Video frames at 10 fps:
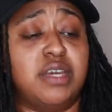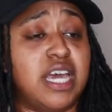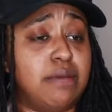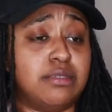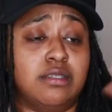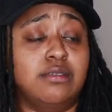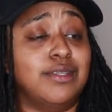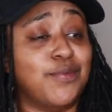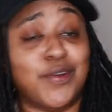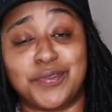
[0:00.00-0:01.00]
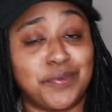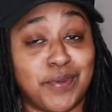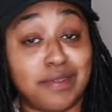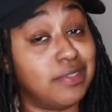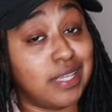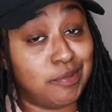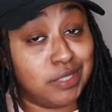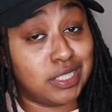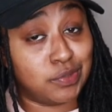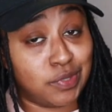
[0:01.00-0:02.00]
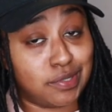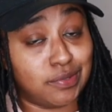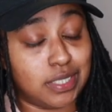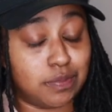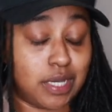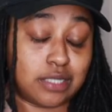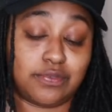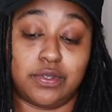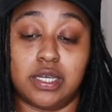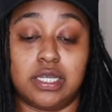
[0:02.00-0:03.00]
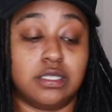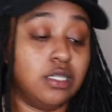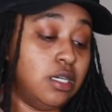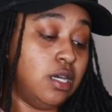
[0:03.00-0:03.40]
We absolutely worked through everything we just went through these past few days.